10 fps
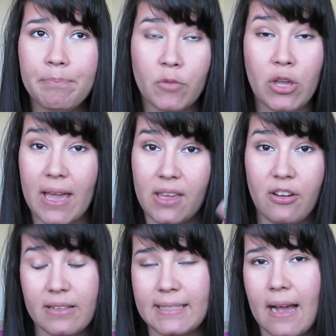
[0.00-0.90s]
You can't
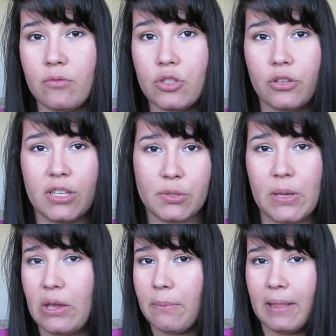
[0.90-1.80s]
hear the sound, so in this
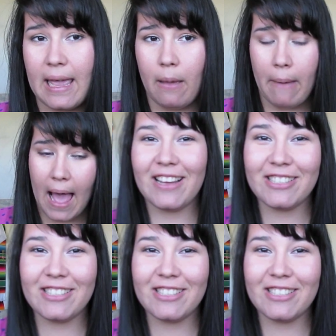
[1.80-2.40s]
one you can play it back.